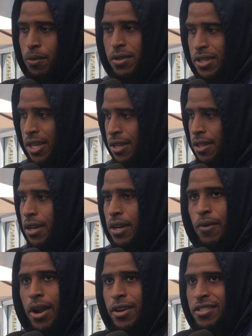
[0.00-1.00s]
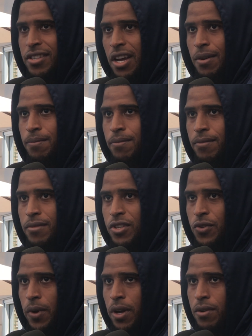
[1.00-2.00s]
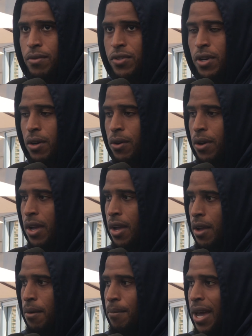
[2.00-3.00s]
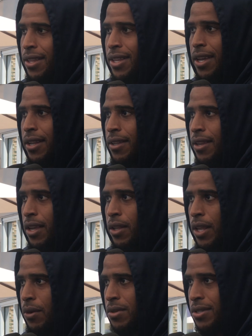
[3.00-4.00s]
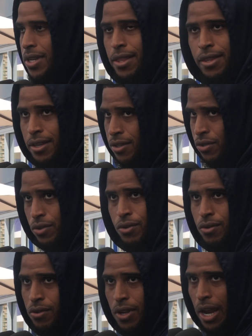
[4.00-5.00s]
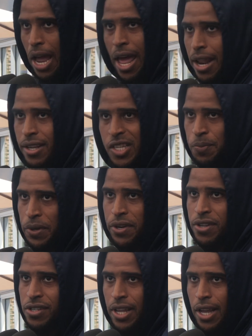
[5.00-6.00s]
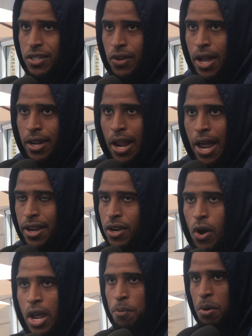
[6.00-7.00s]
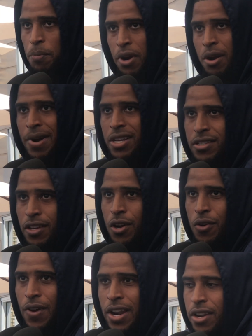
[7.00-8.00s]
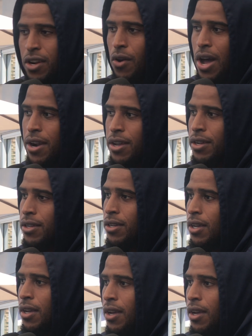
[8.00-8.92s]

it was getting done around this time as well. So back then, it, there was nothing to like. I hadn't experienced that, so I didn't. I didn't know how to prepare myself. I didn't know how to